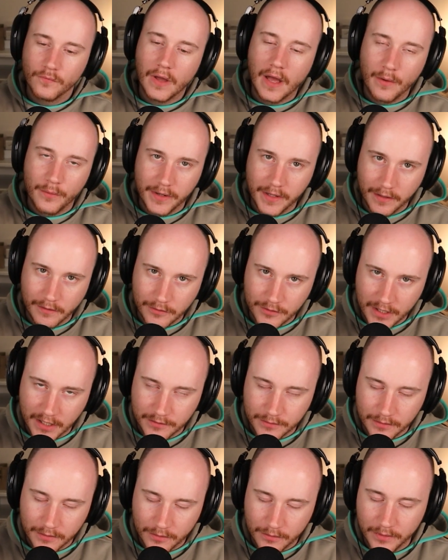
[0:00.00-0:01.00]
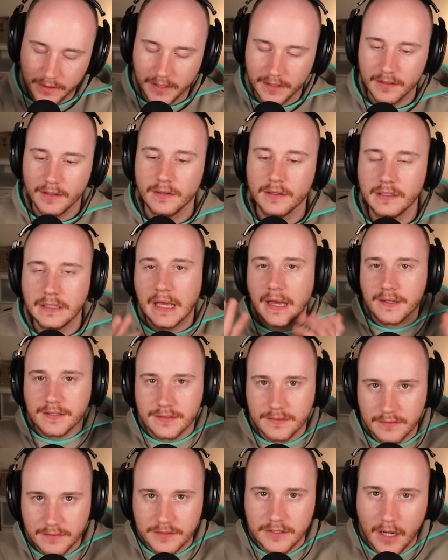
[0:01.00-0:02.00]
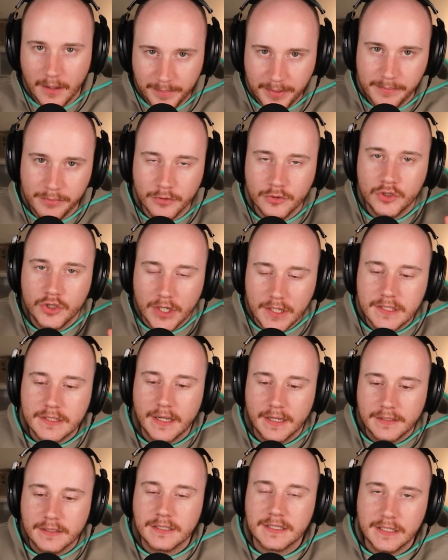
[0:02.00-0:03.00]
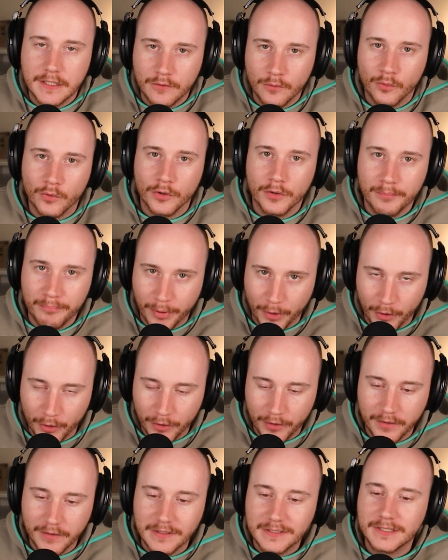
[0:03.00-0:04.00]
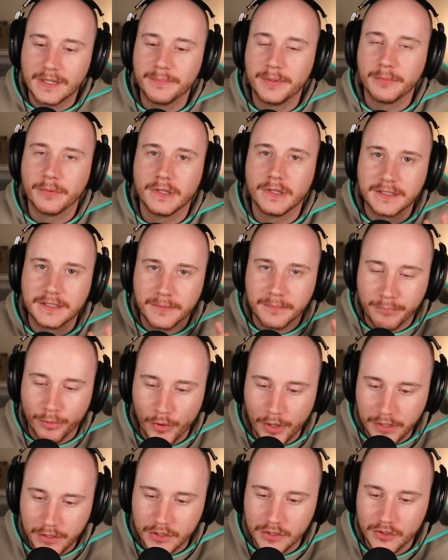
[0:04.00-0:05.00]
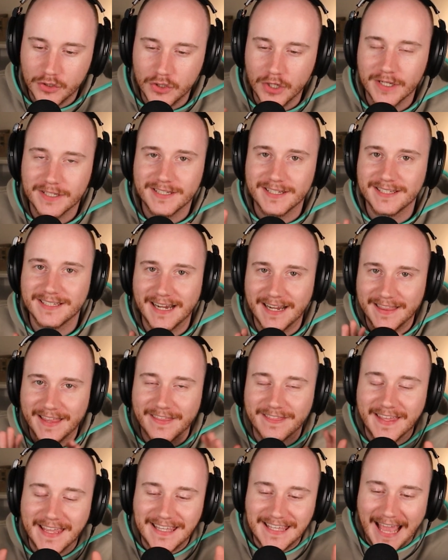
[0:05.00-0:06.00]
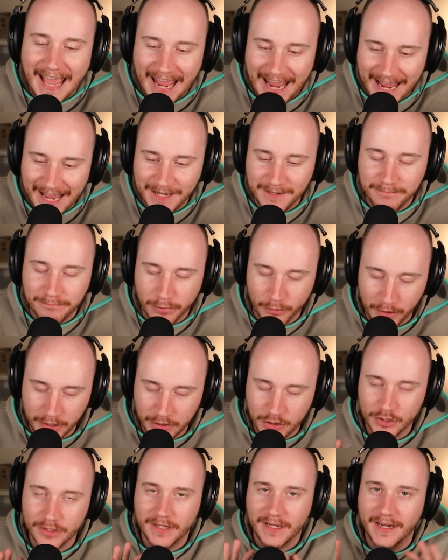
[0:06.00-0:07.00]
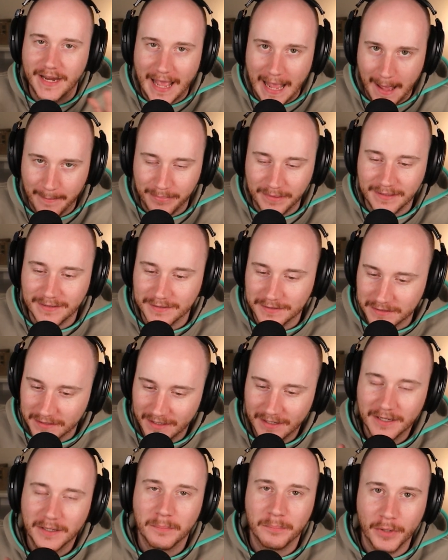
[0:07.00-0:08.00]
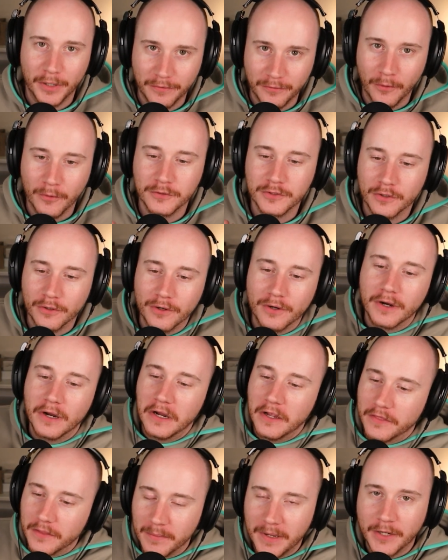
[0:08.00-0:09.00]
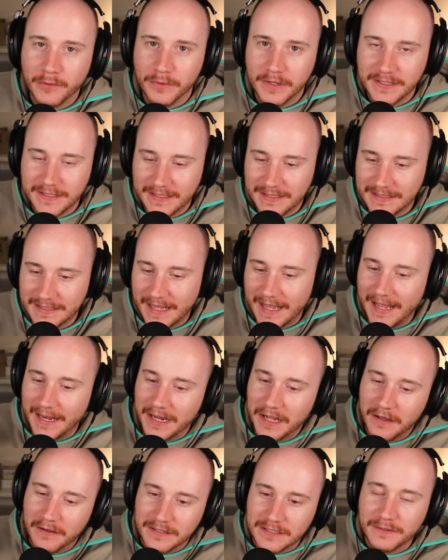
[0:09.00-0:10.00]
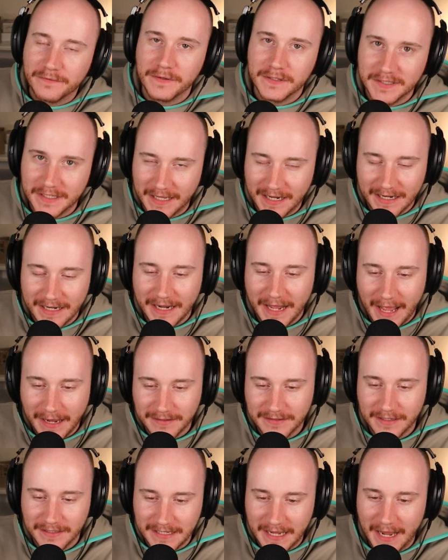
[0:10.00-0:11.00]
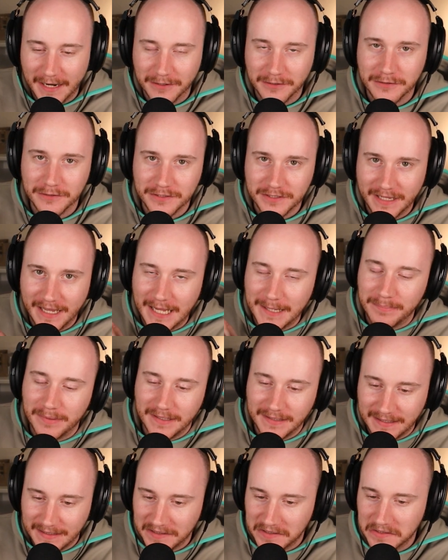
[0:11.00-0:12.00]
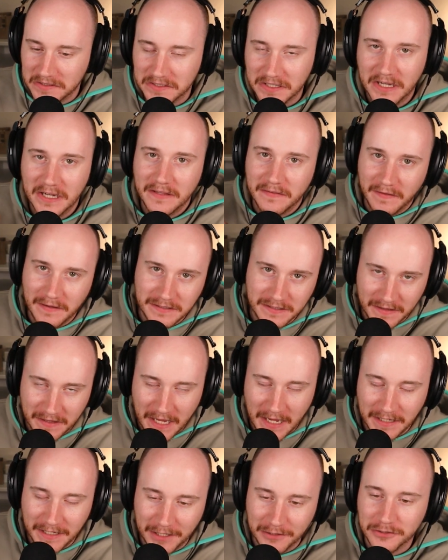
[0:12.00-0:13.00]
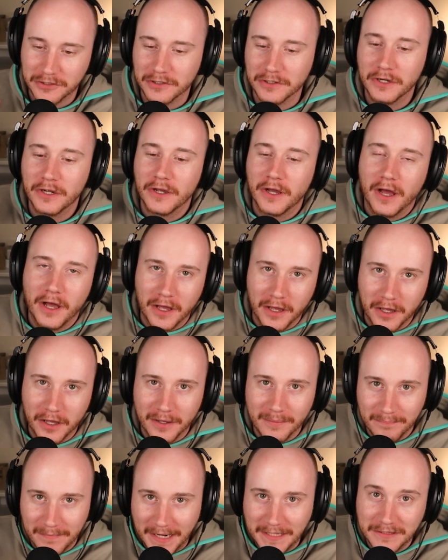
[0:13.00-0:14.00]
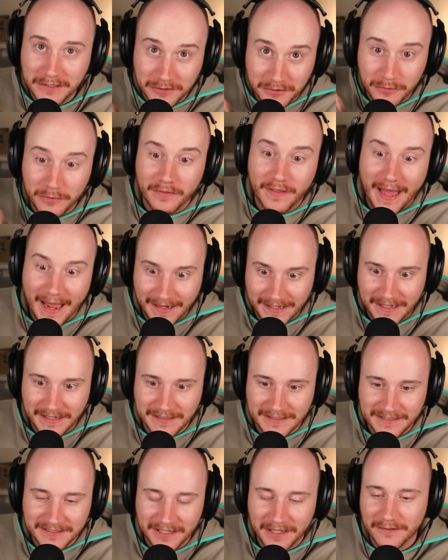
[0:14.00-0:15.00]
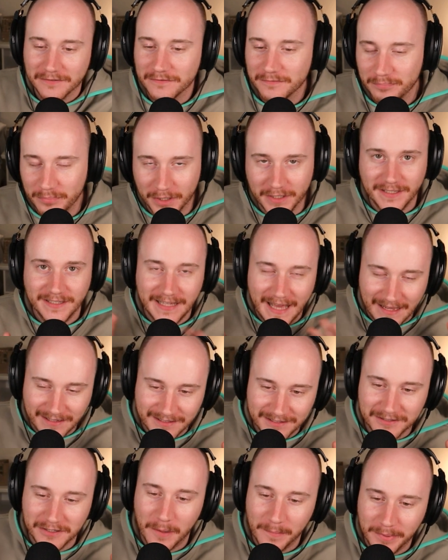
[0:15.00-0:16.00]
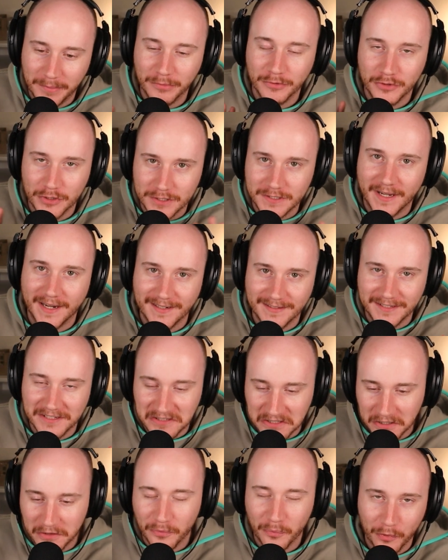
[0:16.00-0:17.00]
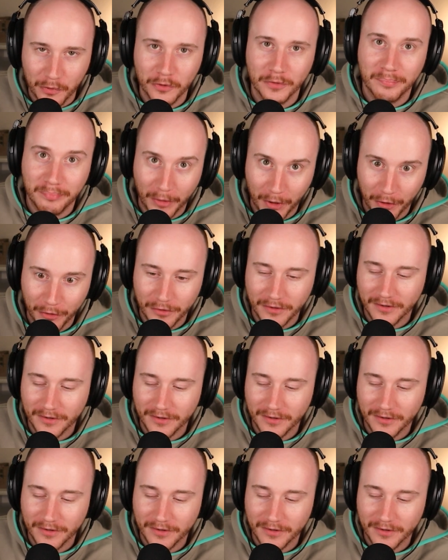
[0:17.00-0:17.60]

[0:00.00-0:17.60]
I want to interject real quick. Yes, some people just like to see the world burn. Some people breach just to say that they can breach. It happens, but those are the main reasons that sophisticated attackers, APTs, things of that nature, mainly do that kind of stuff. But yes, some people just like to see the world burn.